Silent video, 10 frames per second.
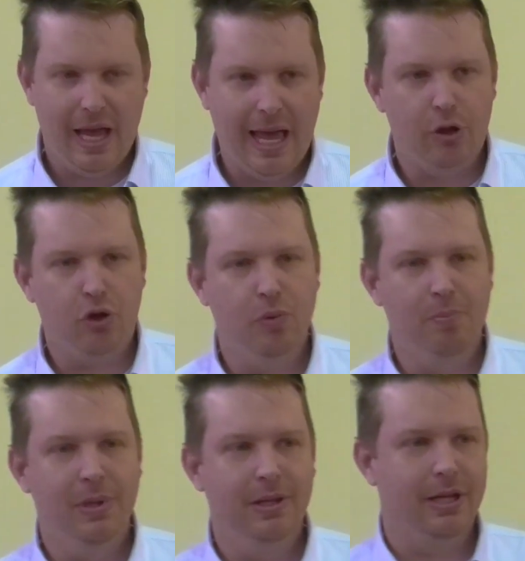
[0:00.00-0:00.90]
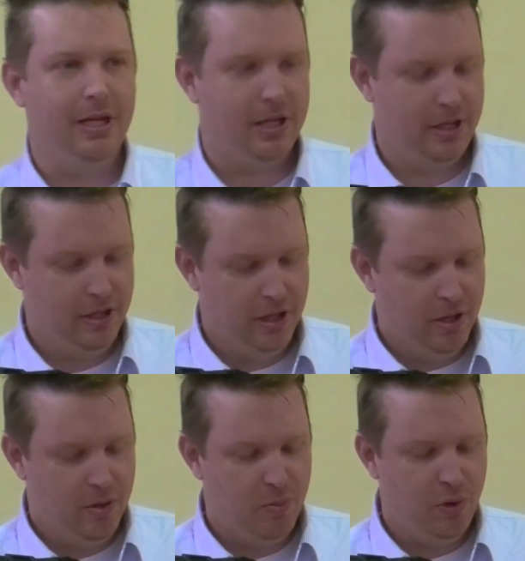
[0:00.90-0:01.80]
and humility,
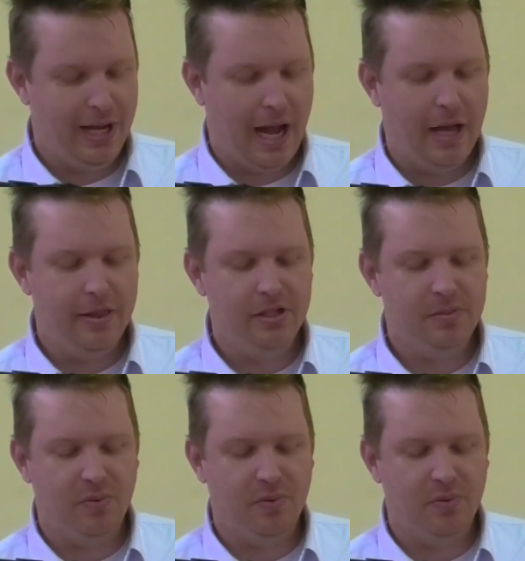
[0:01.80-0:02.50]
putting others